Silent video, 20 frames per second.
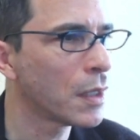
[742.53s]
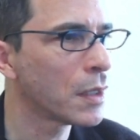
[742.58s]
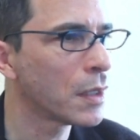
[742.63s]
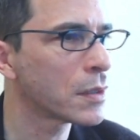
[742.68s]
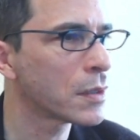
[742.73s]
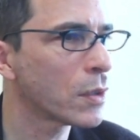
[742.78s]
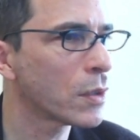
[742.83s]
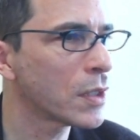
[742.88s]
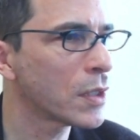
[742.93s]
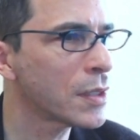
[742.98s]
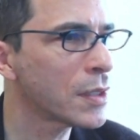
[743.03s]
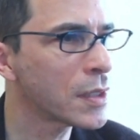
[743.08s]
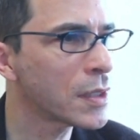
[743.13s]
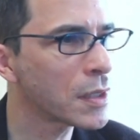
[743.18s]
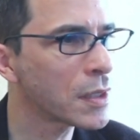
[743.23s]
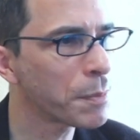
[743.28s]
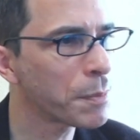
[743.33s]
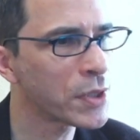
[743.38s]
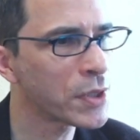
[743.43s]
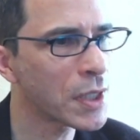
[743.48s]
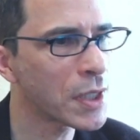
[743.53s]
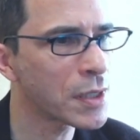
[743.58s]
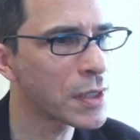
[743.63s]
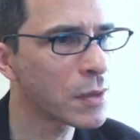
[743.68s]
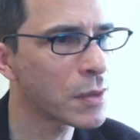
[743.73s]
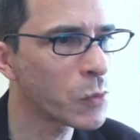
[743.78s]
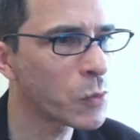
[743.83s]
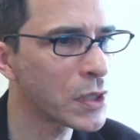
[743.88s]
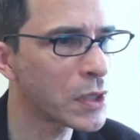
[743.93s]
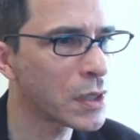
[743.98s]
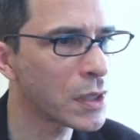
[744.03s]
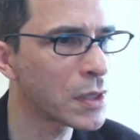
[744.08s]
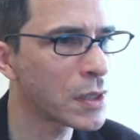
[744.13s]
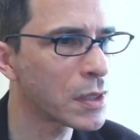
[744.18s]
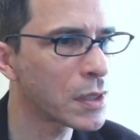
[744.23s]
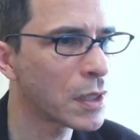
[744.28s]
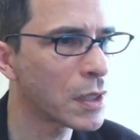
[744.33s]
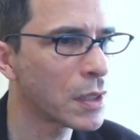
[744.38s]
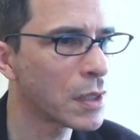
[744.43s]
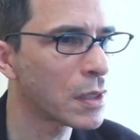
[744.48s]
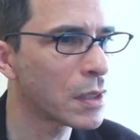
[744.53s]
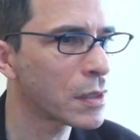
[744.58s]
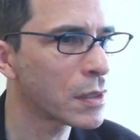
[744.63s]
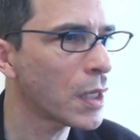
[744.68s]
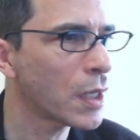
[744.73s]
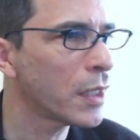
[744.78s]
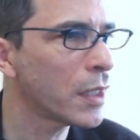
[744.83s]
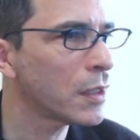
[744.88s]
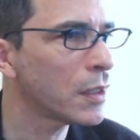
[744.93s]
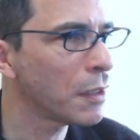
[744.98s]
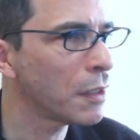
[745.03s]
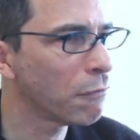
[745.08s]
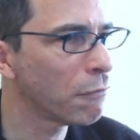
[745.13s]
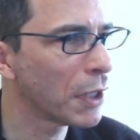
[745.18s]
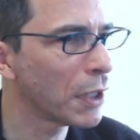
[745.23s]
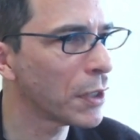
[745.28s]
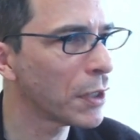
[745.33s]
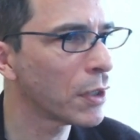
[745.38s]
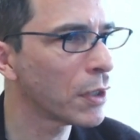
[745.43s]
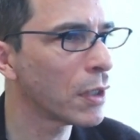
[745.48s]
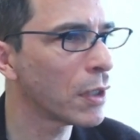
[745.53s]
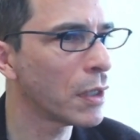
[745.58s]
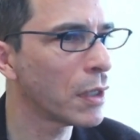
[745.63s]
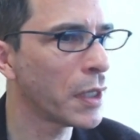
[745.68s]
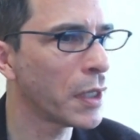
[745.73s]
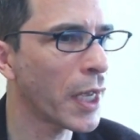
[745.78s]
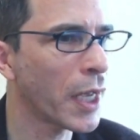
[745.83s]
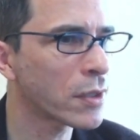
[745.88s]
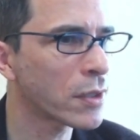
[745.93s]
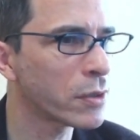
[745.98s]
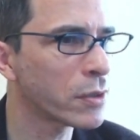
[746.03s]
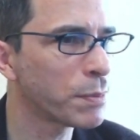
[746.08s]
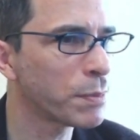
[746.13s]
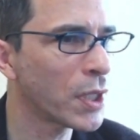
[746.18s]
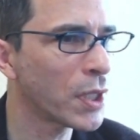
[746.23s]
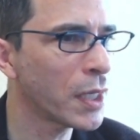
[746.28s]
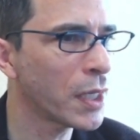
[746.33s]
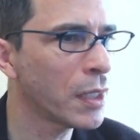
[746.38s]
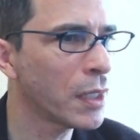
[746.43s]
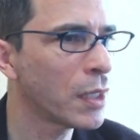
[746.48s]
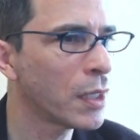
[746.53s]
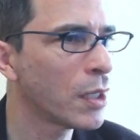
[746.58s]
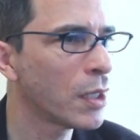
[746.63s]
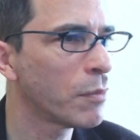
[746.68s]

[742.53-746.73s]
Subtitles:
So this is a position which is slightly rare in actual play,